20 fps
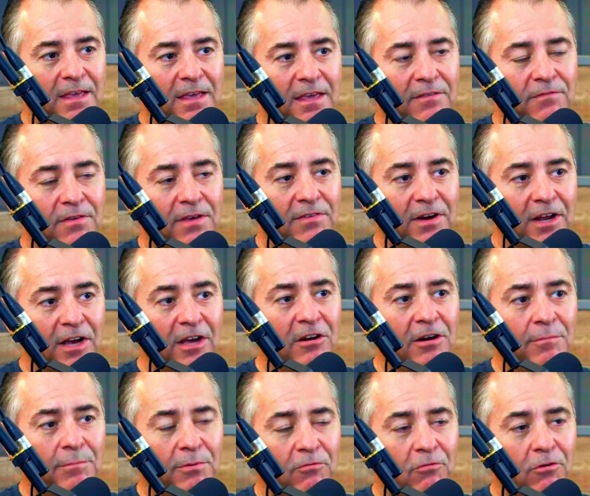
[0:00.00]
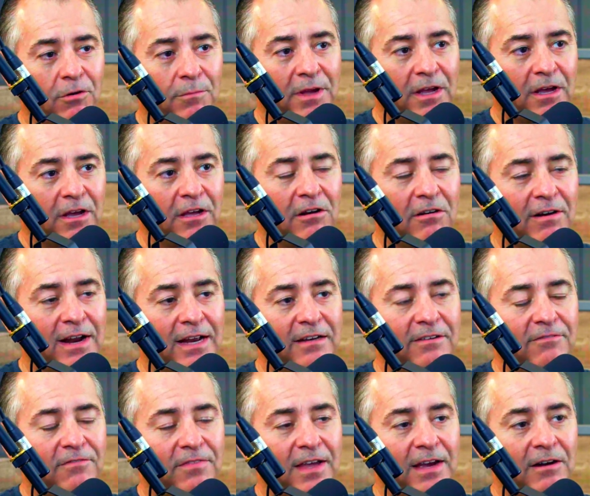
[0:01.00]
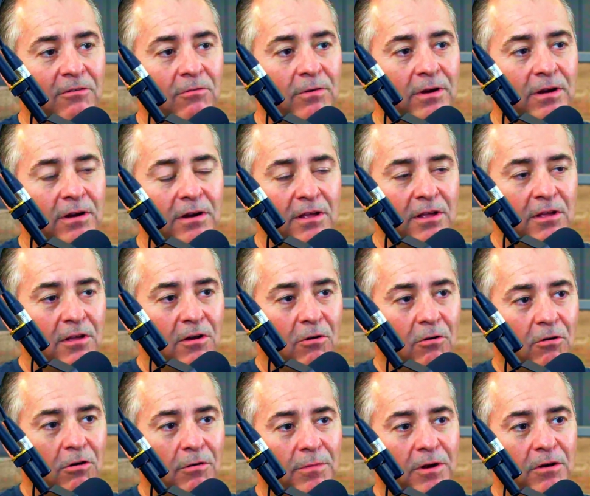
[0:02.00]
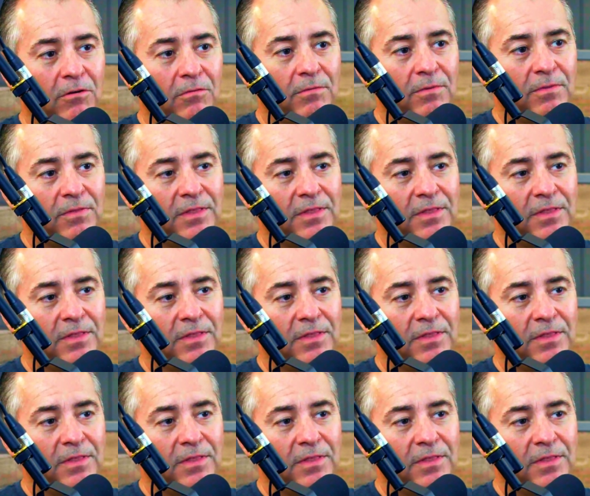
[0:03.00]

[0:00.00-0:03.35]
If you have an underperforming, underactive thyroid hormone,